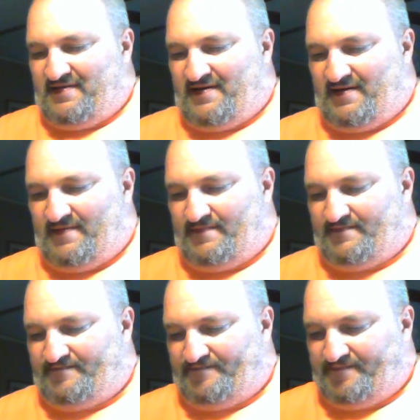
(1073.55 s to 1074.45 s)
Um,
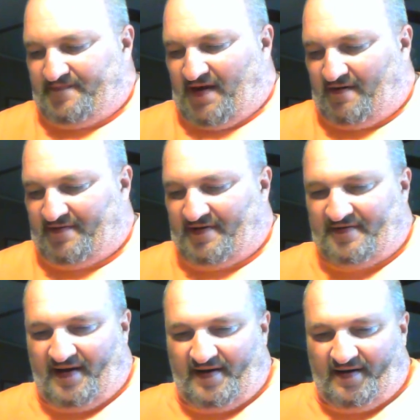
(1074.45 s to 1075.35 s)

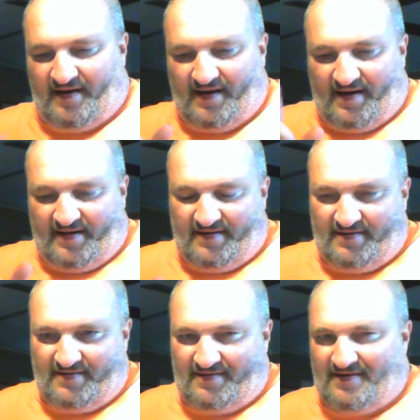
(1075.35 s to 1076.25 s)
calculator, not going to lie,
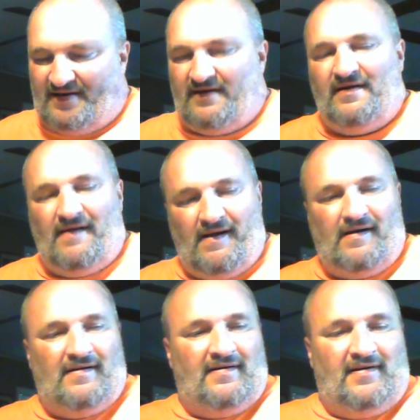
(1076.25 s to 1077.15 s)
all right?
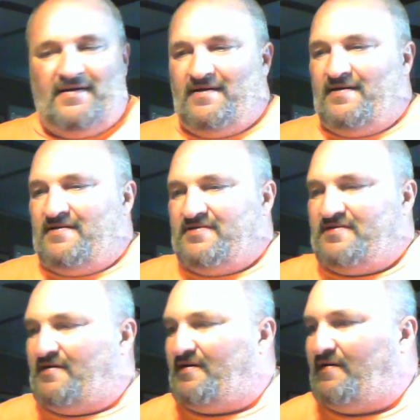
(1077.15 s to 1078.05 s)

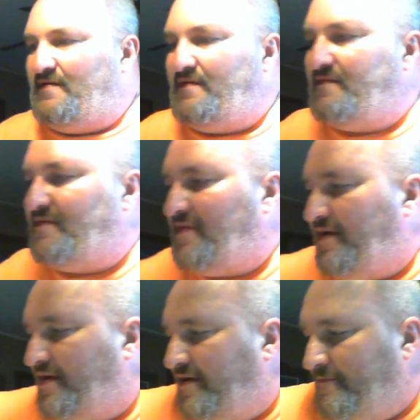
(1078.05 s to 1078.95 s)
So, where's my
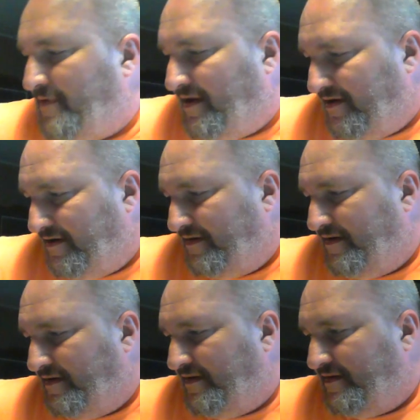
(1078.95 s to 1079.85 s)
handy
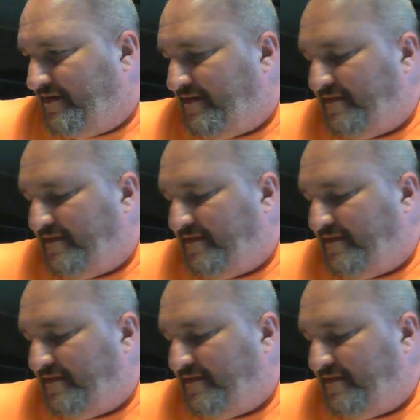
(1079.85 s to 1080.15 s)
pen